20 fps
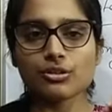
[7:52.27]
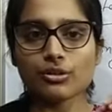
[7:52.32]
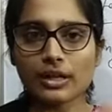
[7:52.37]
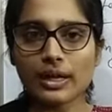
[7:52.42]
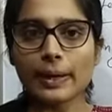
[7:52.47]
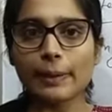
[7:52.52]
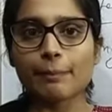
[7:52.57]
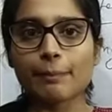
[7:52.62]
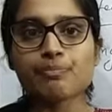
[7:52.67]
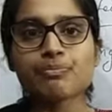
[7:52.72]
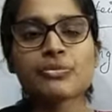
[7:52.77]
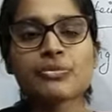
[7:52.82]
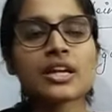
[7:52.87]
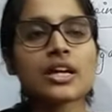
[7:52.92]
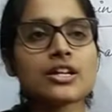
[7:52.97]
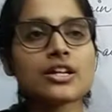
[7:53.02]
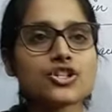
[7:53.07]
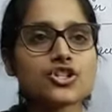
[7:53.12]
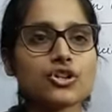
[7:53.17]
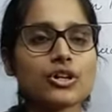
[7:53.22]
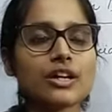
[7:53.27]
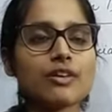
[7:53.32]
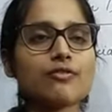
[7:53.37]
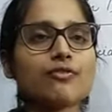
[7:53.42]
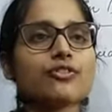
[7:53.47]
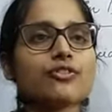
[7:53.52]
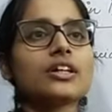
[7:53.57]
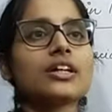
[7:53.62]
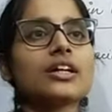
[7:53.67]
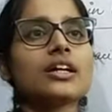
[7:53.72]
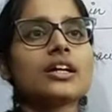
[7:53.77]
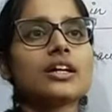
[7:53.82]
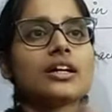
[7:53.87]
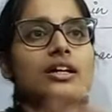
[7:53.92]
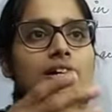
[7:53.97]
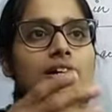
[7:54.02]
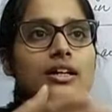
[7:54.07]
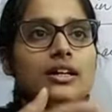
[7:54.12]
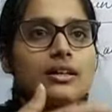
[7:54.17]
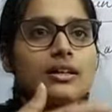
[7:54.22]
Okay, so if
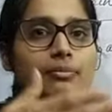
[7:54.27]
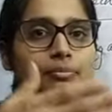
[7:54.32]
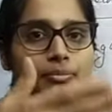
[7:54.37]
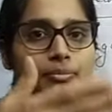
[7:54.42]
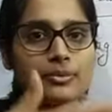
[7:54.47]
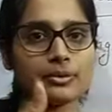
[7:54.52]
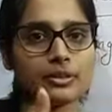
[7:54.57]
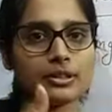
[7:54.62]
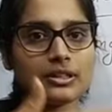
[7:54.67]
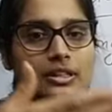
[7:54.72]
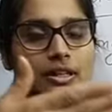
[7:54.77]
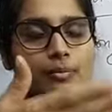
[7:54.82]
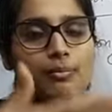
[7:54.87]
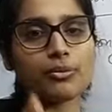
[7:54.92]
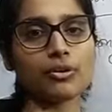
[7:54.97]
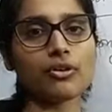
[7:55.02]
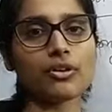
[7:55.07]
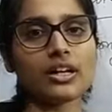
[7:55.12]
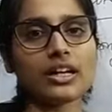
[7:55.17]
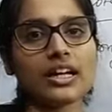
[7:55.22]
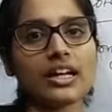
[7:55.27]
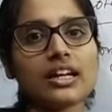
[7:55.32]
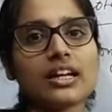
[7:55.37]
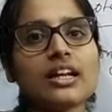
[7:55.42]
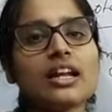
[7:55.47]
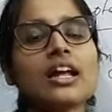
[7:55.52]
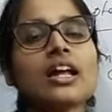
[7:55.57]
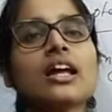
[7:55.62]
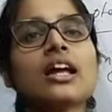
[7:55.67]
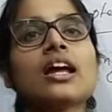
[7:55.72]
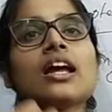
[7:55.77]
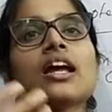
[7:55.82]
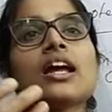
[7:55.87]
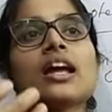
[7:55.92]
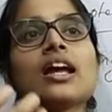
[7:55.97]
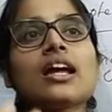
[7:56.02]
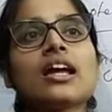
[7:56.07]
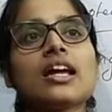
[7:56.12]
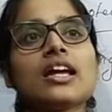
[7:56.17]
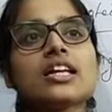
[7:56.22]
the protein
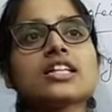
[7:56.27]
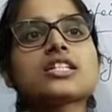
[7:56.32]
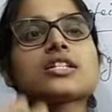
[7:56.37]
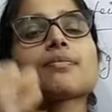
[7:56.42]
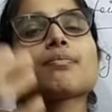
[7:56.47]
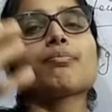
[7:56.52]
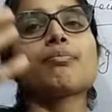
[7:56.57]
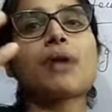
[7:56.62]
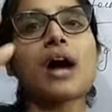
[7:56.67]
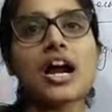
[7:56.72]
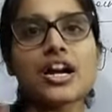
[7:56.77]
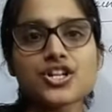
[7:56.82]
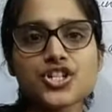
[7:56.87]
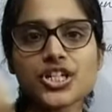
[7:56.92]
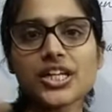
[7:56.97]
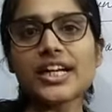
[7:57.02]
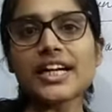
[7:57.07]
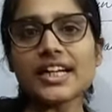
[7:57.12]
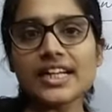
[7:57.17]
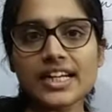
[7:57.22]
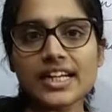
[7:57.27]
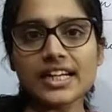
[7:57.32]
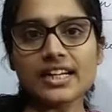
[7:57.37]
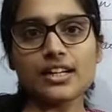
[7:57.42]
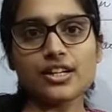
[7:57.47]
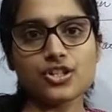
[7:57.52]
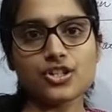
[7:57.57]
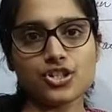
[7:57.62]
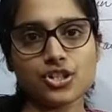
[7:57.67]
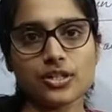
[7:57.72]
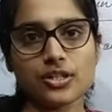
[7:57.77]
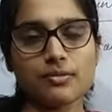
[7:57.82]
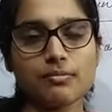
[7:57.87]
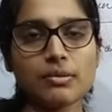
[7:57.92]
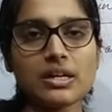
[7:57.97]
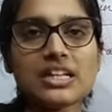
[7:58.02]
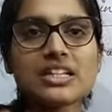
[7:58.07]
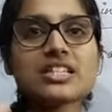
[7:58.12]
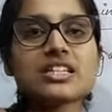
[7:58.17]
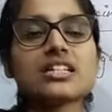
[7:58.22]
is partially denatured,
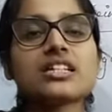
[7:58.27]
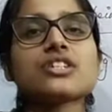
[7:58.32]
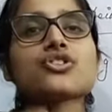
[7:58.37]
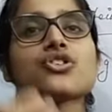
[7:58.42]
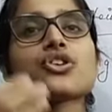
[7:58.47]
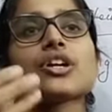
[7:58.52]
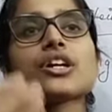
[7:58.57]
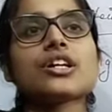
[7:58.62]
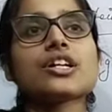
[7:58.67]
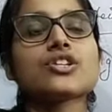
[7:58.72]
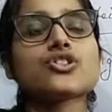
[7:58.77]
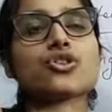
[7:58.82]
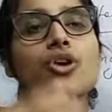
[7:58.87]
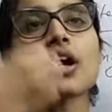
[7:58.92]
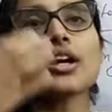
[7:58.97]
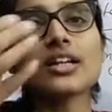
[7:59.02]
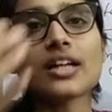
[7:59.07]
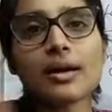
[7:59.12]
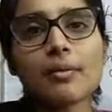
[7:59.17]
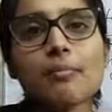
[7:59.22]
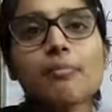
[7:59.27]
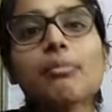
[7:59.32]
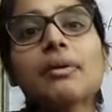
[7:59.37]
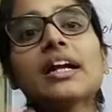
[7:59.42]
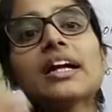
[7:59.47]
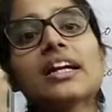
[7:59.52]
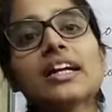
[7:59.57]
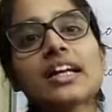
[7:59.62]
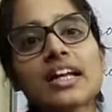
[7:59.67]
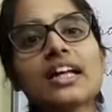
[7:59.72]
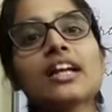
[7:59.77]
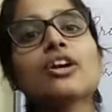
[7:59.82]
means it has not completely